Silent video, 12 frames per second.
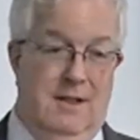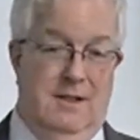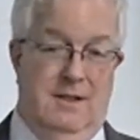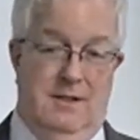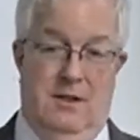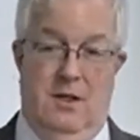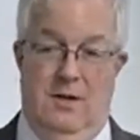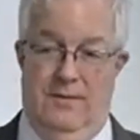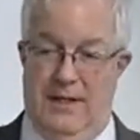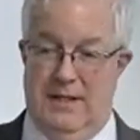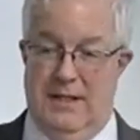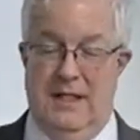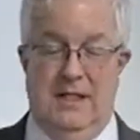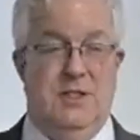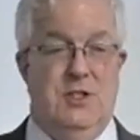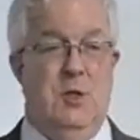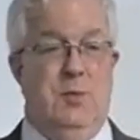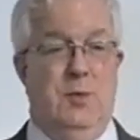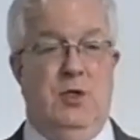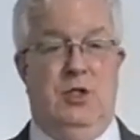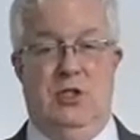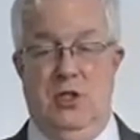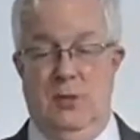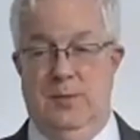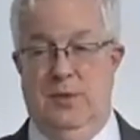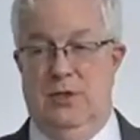So if it's a super, super,